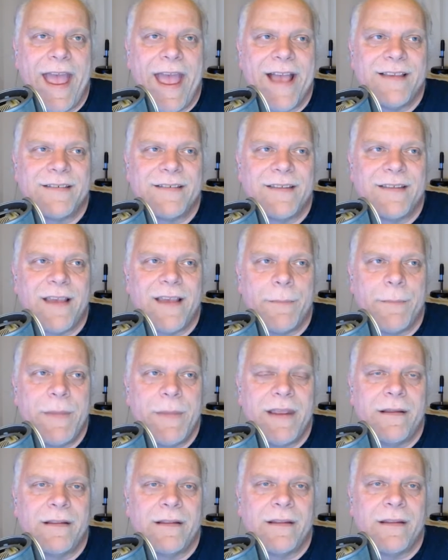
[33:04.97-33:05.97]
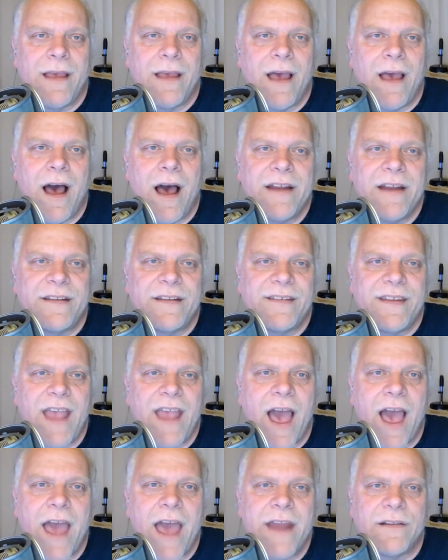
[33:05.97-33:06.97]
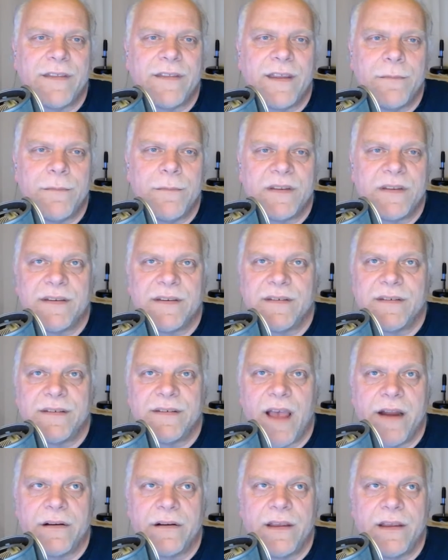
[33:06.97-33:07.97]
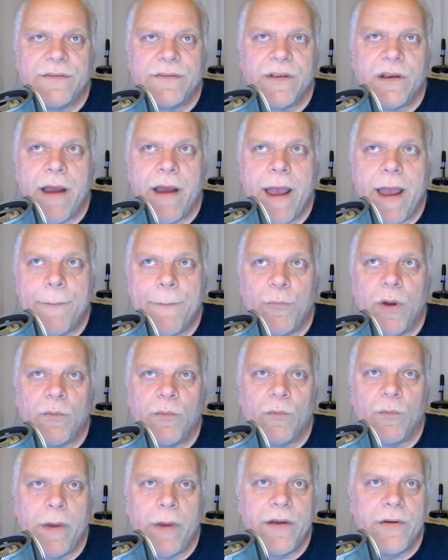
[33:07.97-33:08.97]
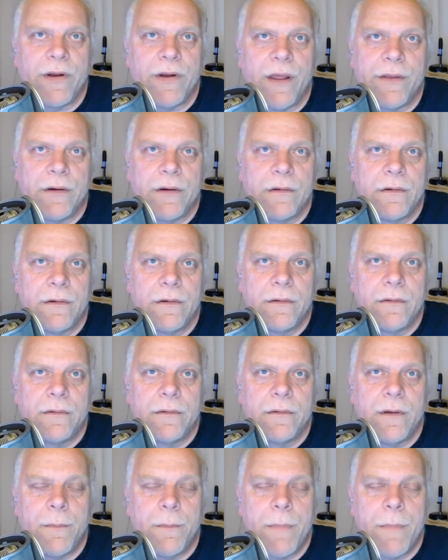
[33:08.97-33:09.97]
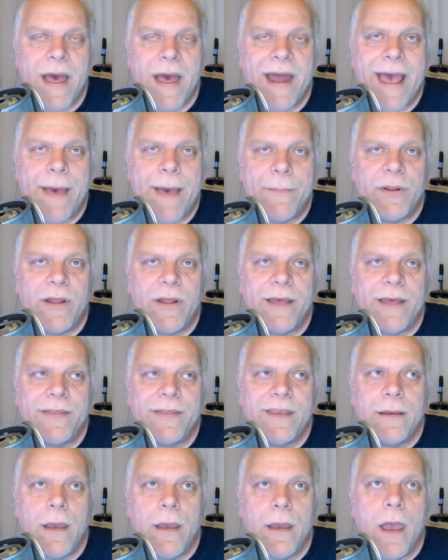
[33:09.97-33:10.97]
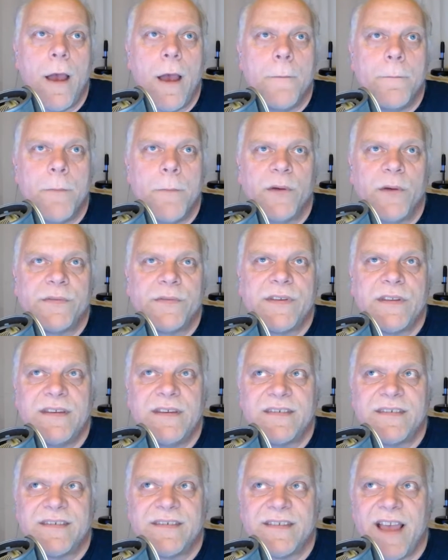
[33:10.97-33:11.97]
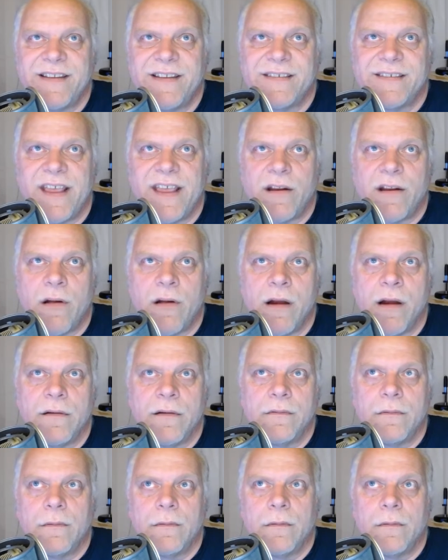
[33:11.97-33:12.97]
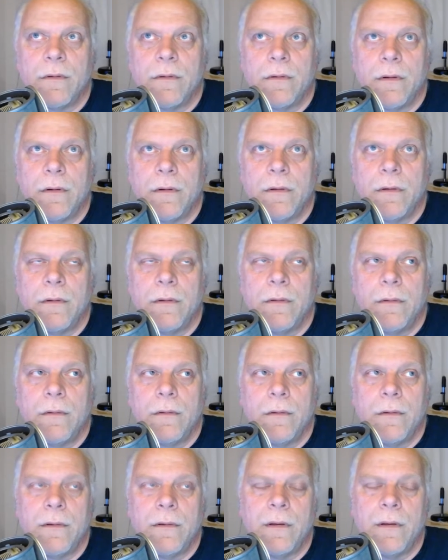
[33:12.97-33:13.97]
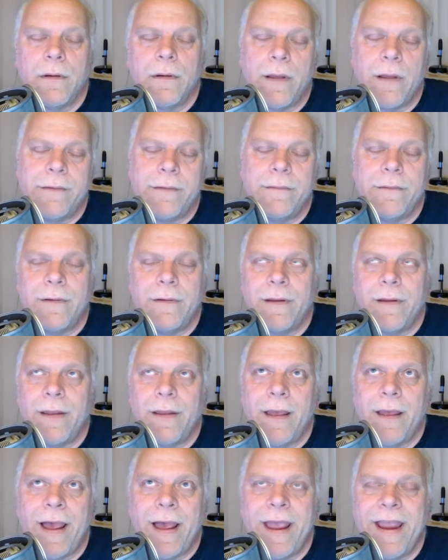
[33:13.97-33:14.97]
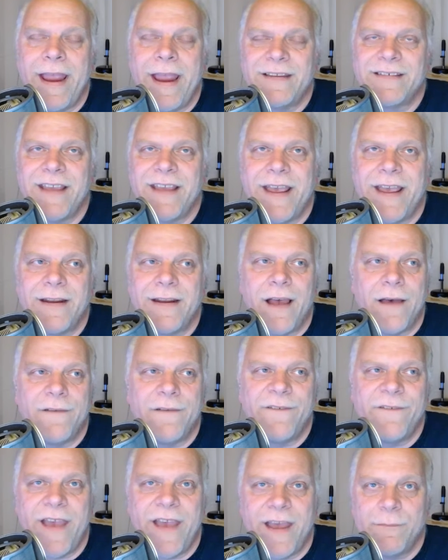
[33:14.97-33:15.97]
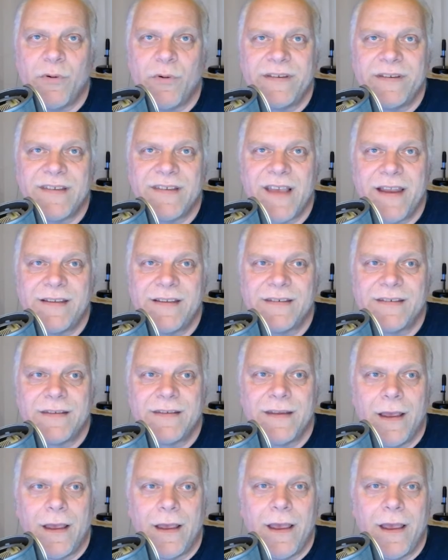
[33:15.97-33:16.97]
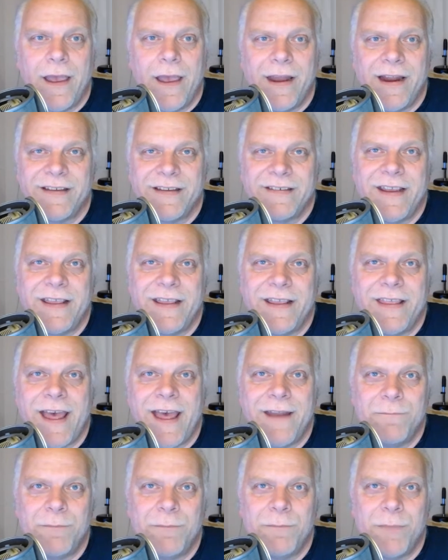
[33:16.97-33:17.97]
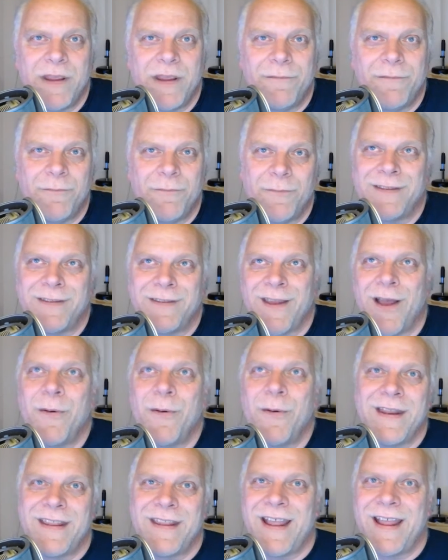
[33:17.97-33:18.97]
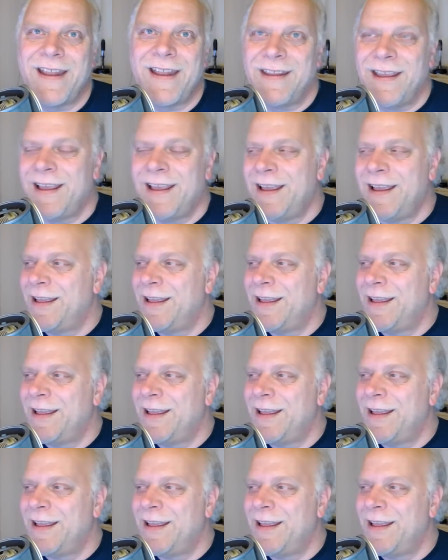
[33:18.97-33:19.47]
as I mean, honestly, I don't think Business Insider gives a crap one way or another about Apple. I think most of these sites that aren't, I, I hate to say it, uh, fanboy sites, and I say that bec- knowing that